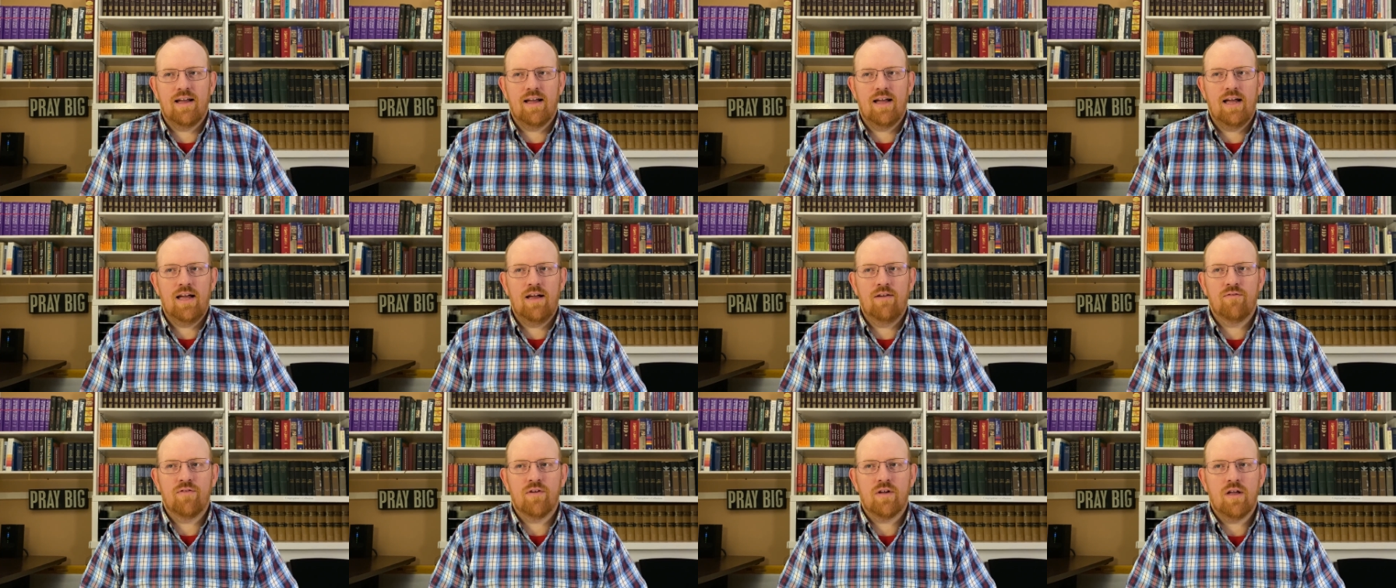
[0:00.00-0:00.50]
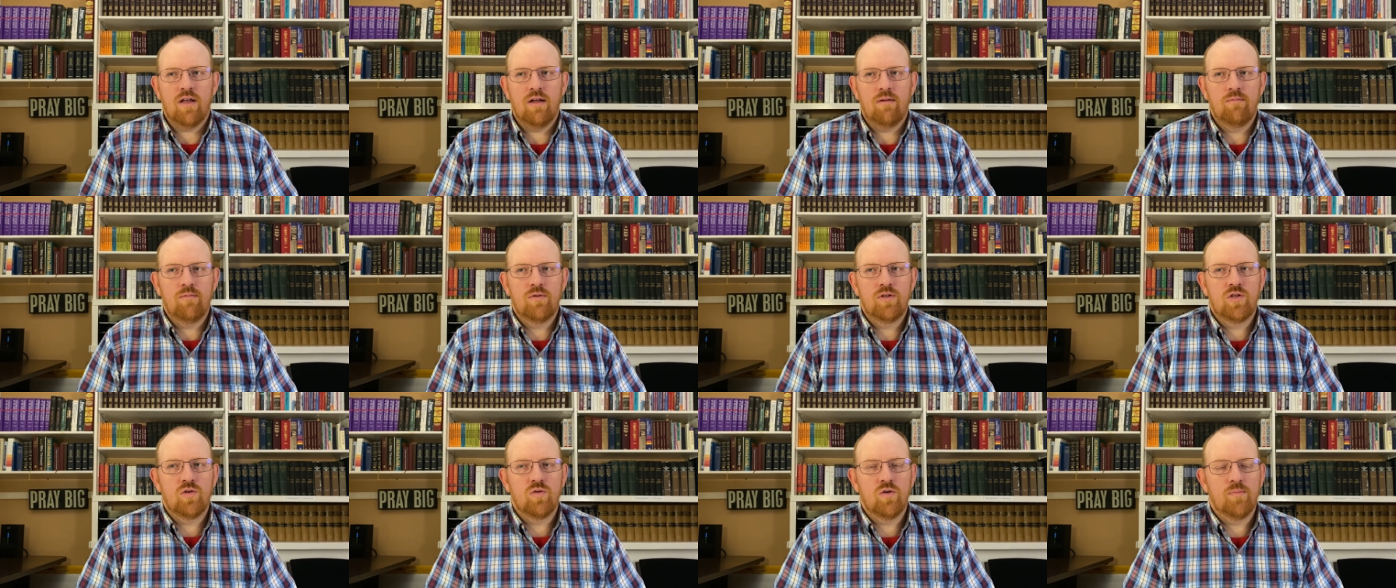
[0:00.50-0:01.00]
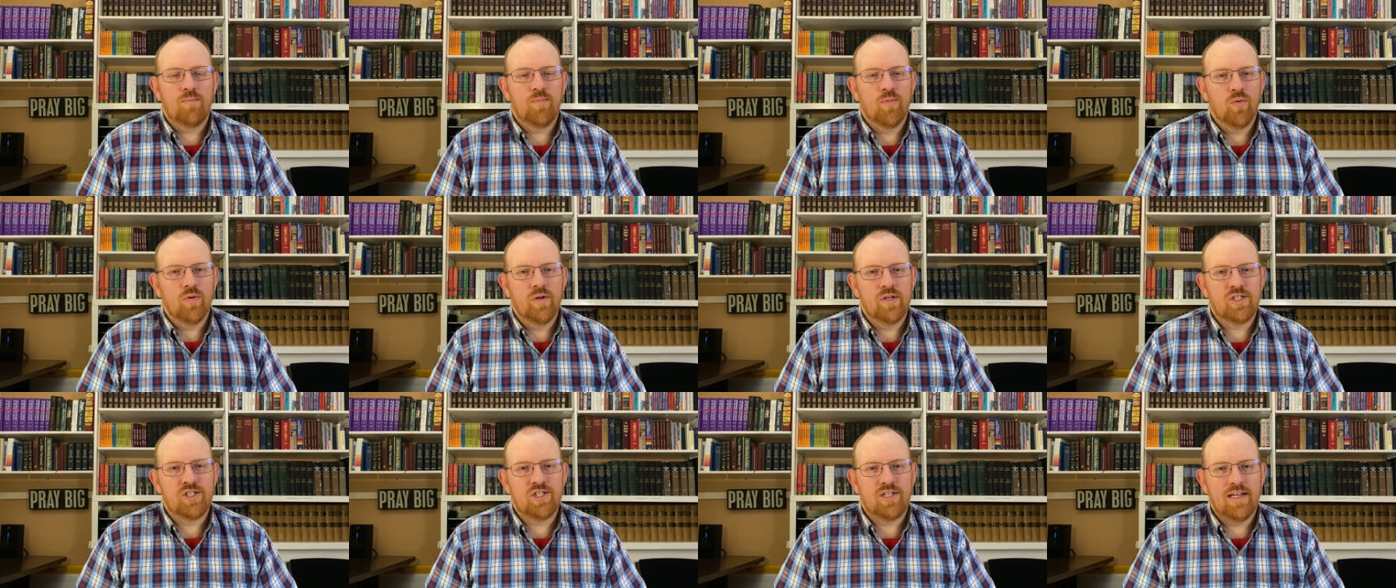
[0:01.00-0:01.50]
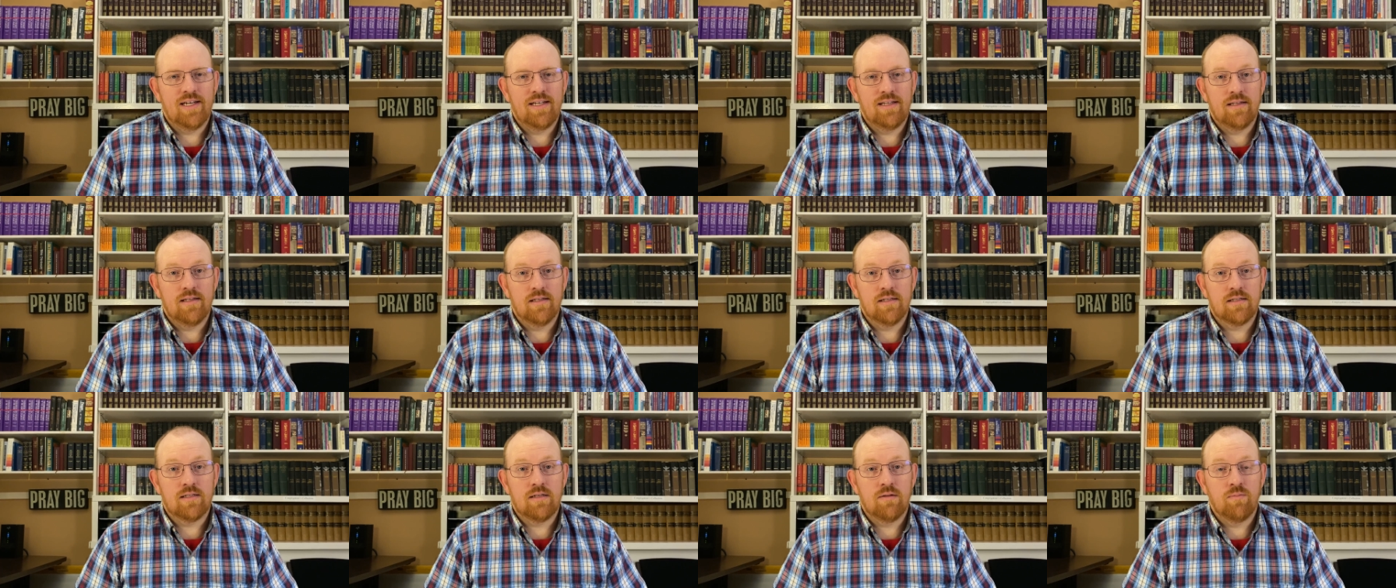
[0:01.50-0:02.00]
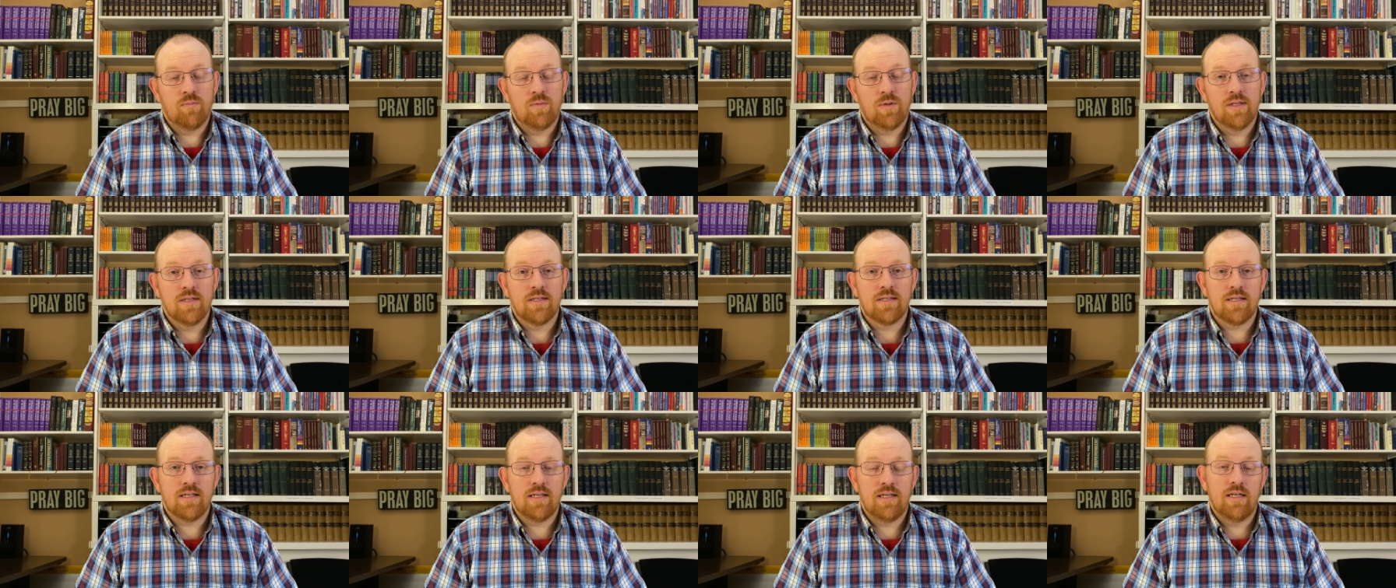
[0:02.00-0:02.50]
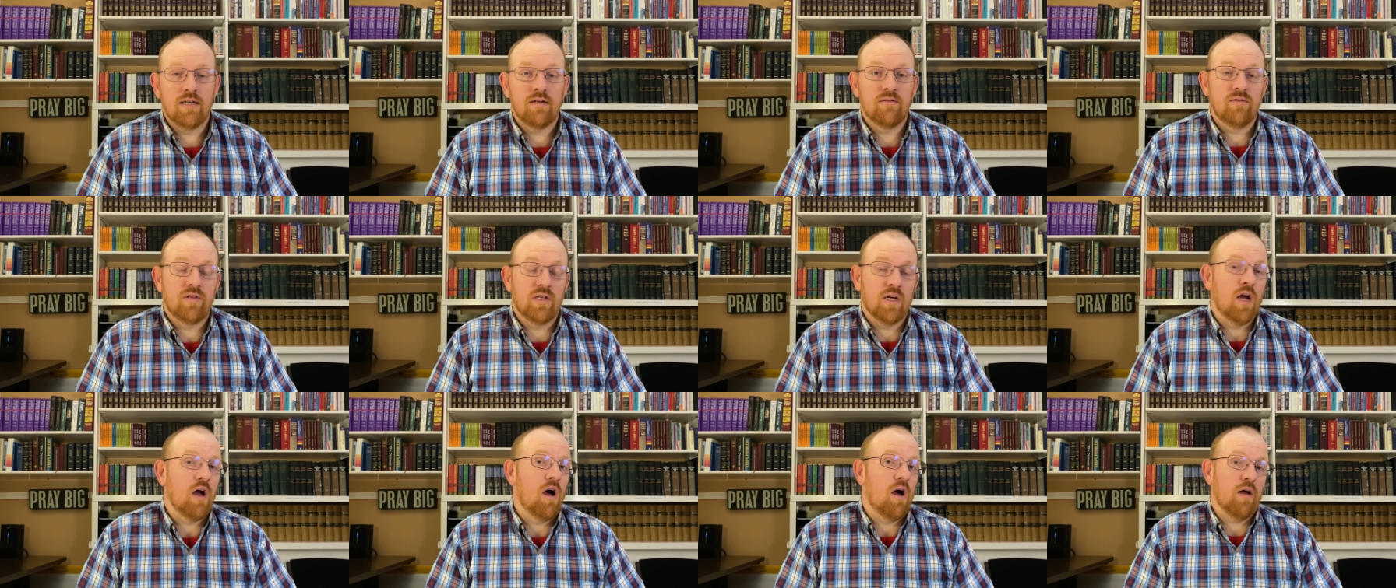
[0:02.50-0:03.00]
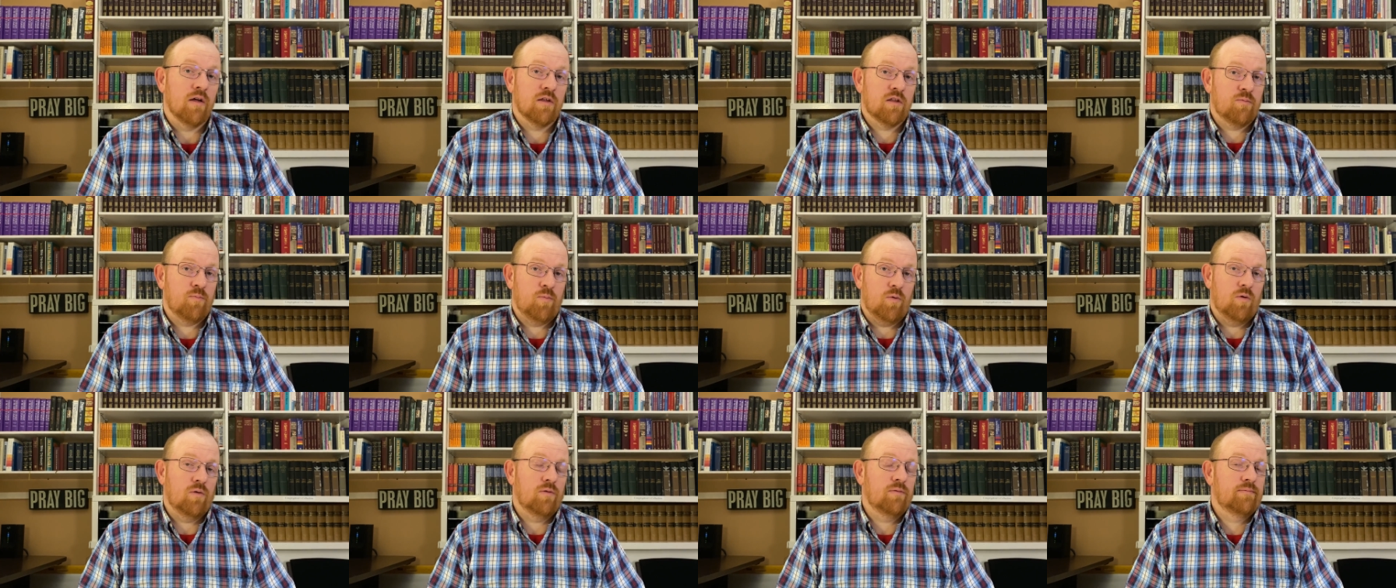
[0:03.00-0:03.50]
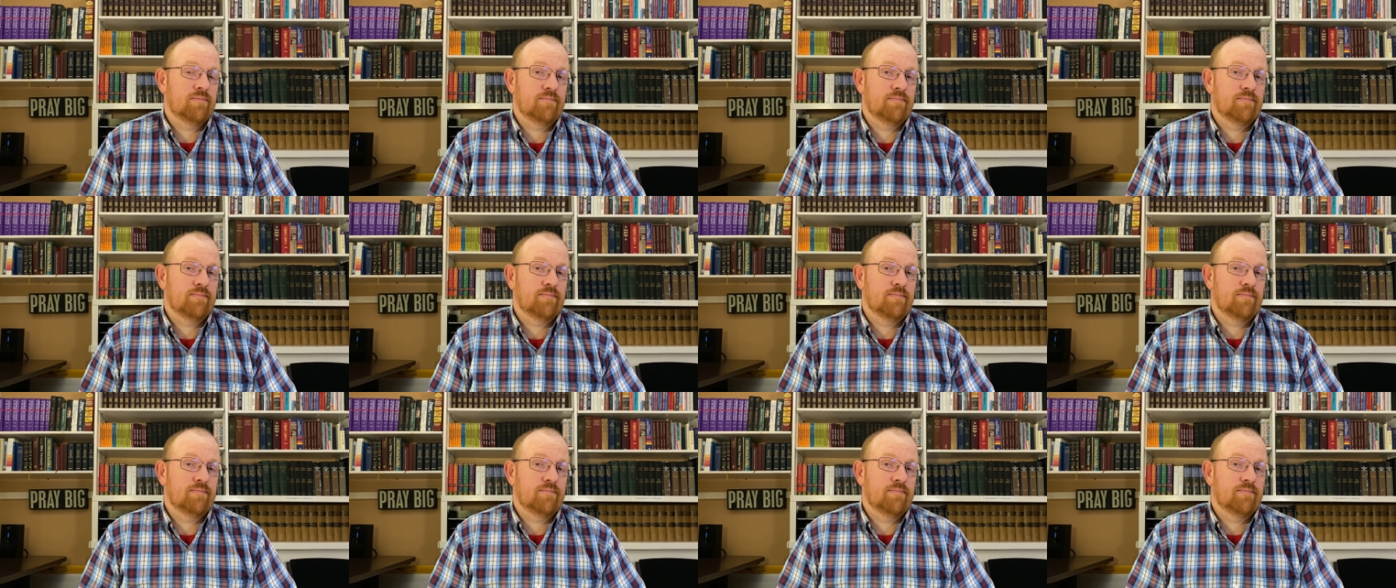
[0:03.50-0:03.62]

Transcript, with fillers: I've come to appreciate the simplicity of the gospel.